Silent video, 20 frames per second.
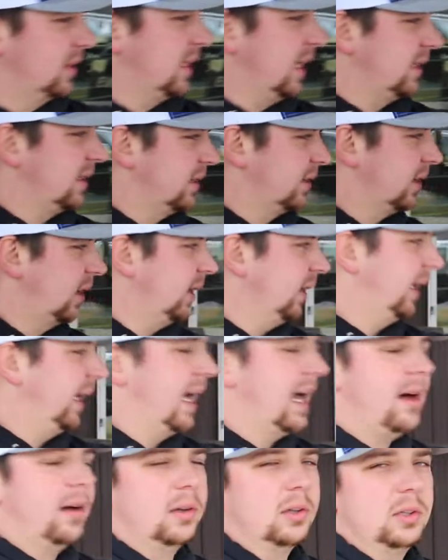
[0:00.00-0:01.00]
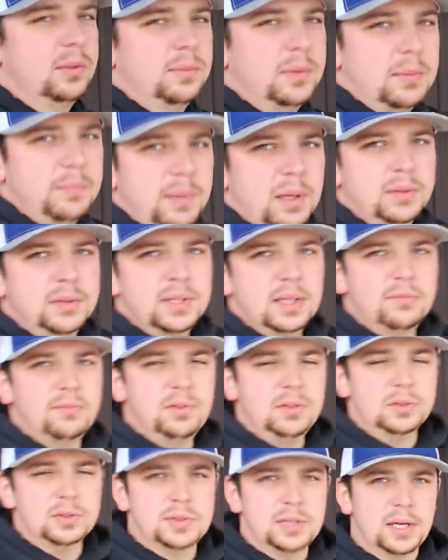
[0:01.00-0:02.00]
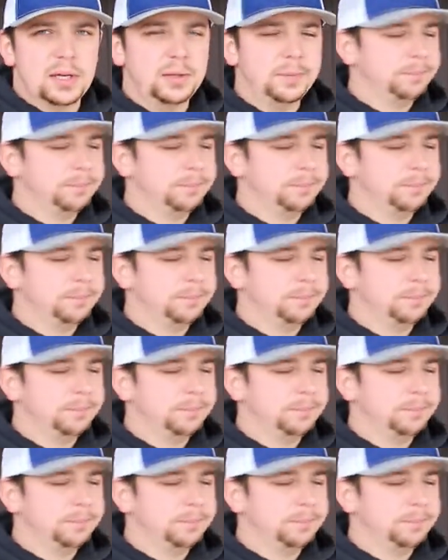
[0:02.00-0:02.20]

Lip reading: has a 30-gallon aluminum built-in fuel cell.